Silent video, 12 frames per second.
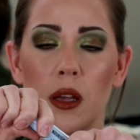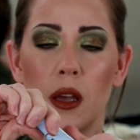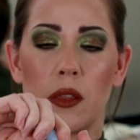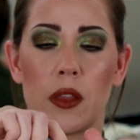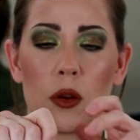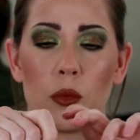
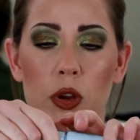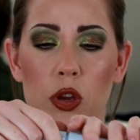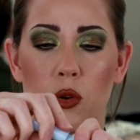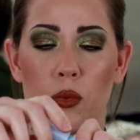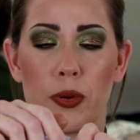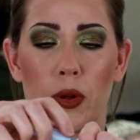And then when
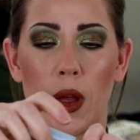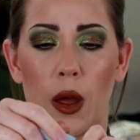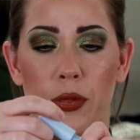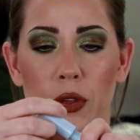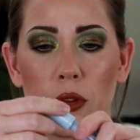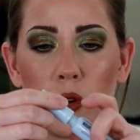you pull
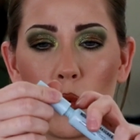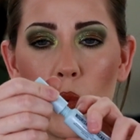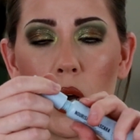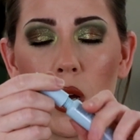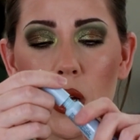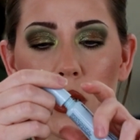out the little
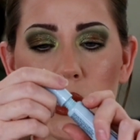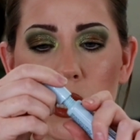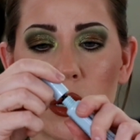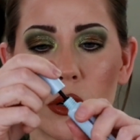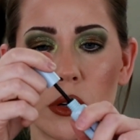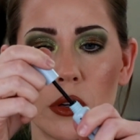wand
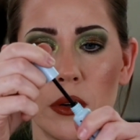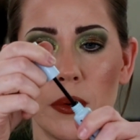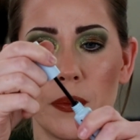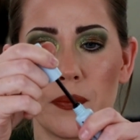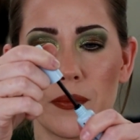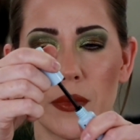here,
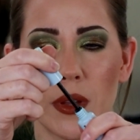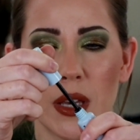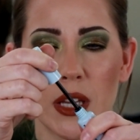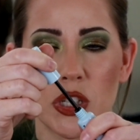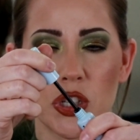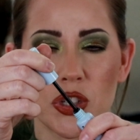
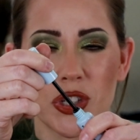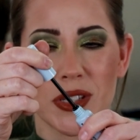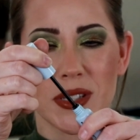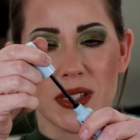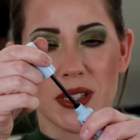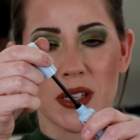it's
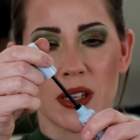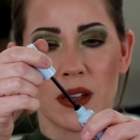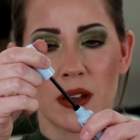just,